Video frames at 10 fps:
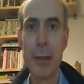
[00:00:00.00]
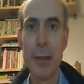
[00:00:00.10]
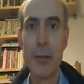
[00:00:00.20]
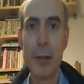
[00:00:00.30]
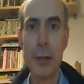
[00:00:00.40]

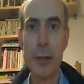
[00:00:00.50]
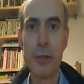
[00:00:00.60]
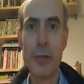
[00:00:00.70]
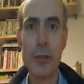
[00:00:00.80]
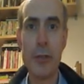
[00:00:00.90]
In the last
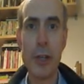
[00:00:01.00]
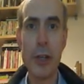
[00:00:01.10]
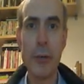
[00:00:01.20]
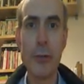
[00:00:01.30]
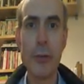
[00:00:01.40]
of these
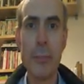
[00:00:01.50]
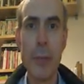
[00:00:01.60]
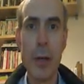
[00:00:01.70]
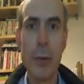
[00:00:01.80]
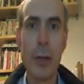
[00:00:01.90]
videos,
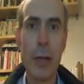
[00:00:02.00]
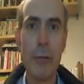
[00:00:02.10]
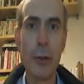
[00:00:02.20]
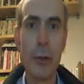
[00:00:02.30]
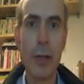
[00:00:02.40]
we'll have
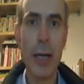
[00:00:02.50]
a look